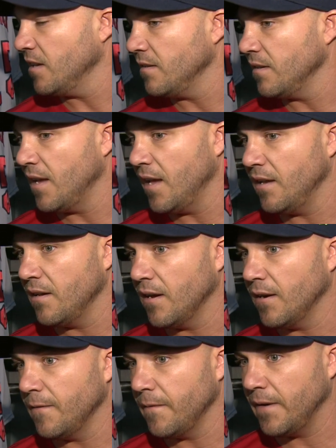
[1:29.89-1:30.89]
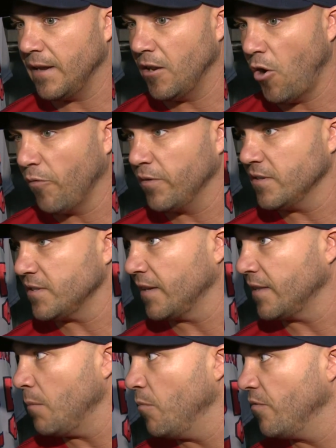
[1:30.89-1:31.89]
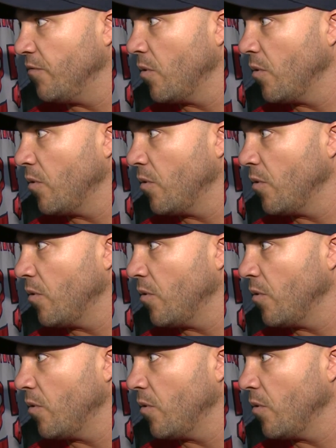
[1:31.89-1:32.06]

and hopefully it's like that moving